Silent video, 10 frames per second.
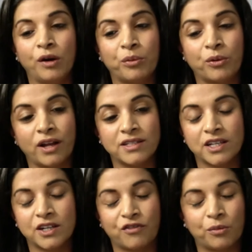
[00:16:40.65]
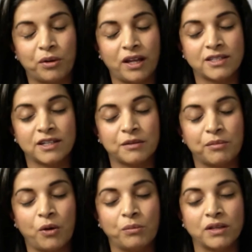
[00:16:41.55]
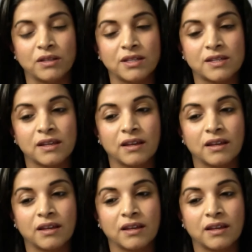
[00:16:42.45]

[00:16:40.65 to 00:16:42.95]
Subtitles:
present for pleasant moments?